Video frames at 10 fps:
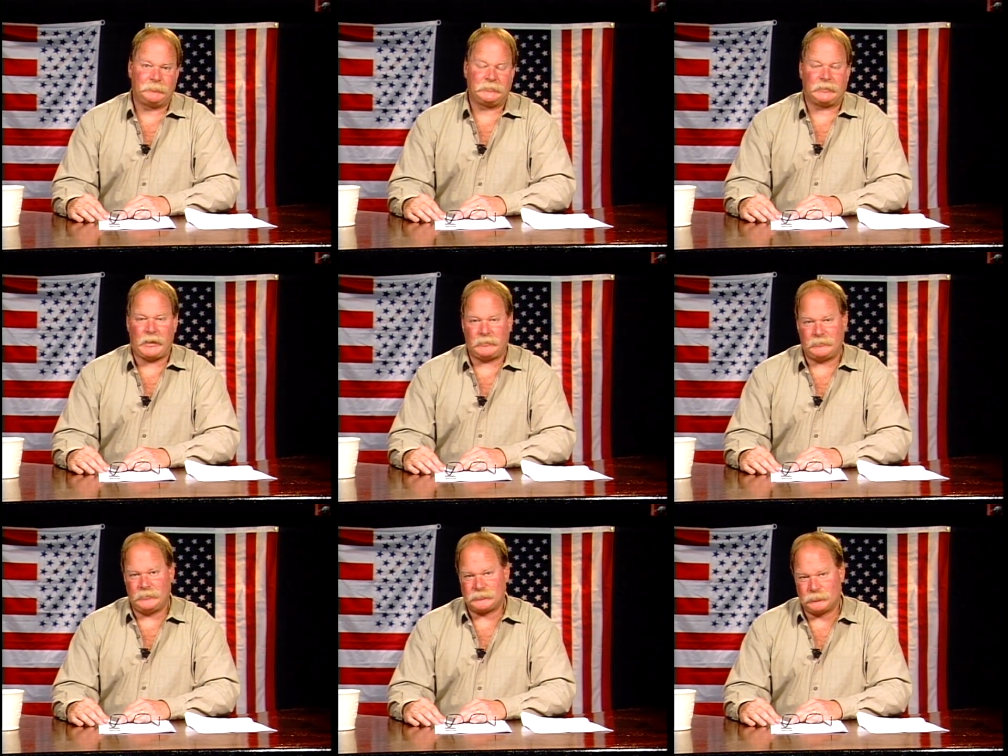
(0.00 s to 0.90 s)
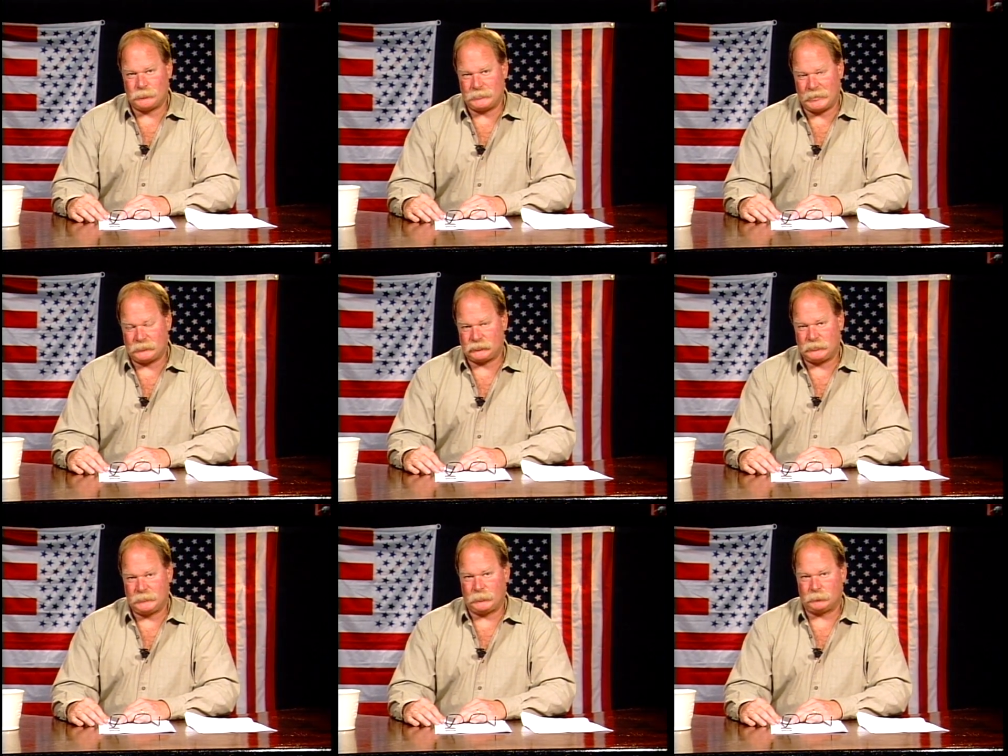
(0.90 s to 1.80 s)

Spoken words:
bin Laden is known as Tim